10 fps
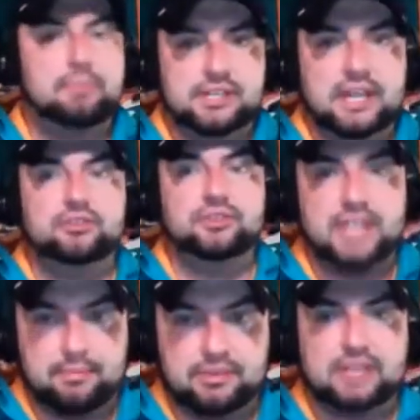potential. He's
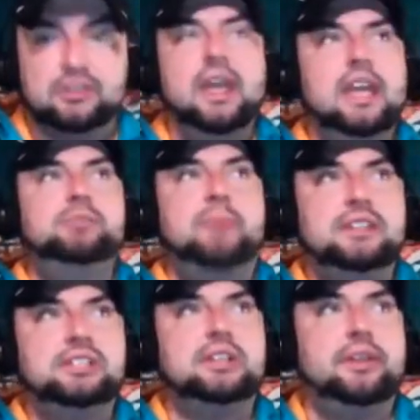got potential. He's
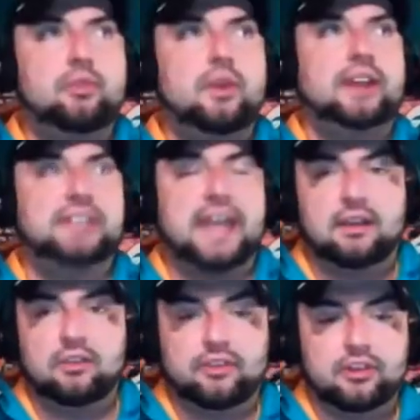basically the right
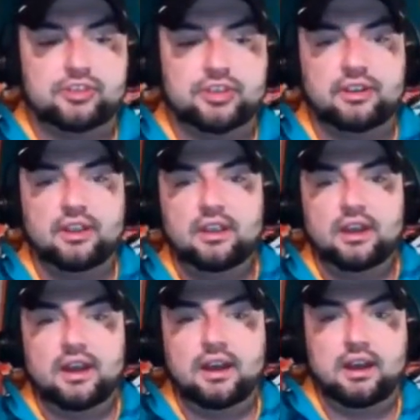tackle version
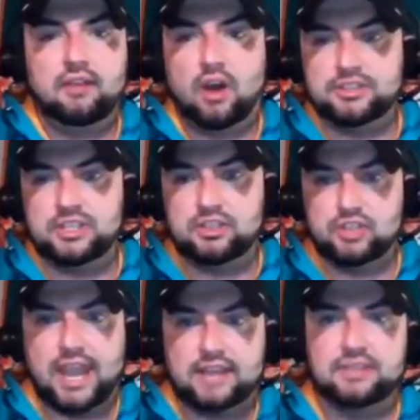of Austin
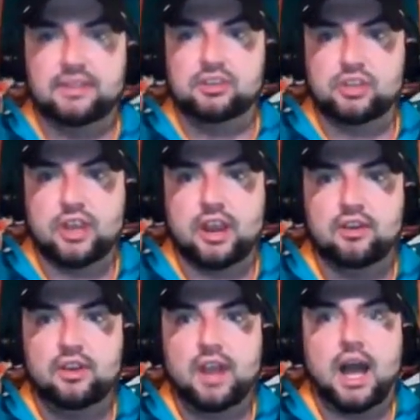Jackson this year.
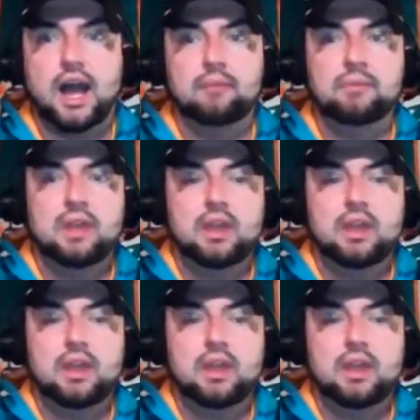But